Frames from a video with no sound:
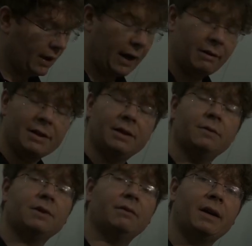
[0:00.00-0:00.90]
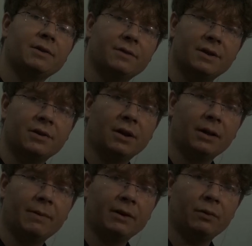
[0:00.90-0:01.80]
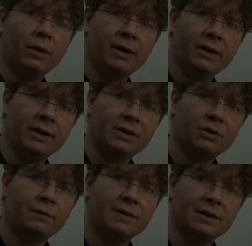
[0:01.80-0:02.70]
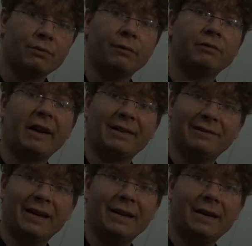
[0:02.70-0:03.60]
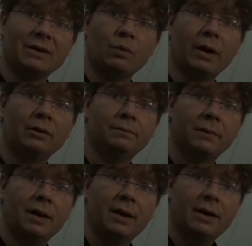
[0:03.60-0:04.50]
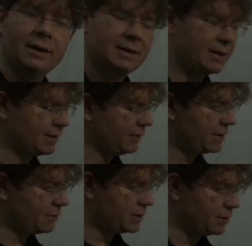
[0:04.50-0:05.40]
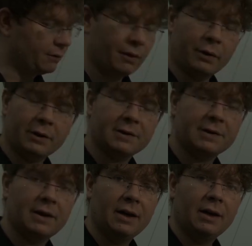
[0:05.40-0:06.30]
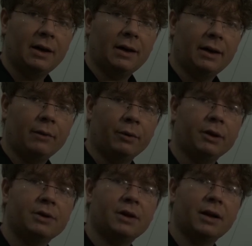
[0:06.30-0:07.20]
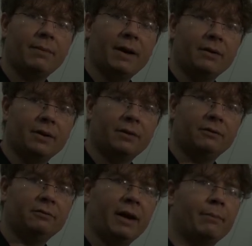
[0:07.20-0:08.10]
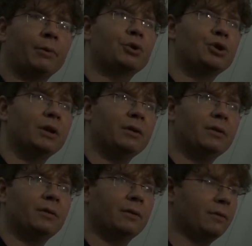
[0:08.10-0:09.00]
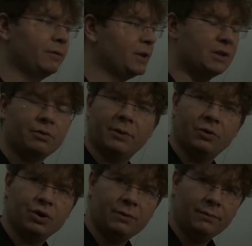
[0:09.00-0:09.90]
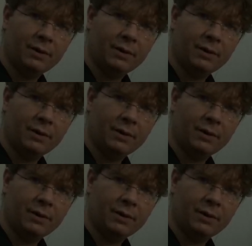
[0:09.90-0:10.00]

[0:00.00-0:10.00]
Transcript: I like to use the lasers to talk about the way that surfaces reflect light as well, since the laser is so focused. We're going to talk about Lambertian distribution,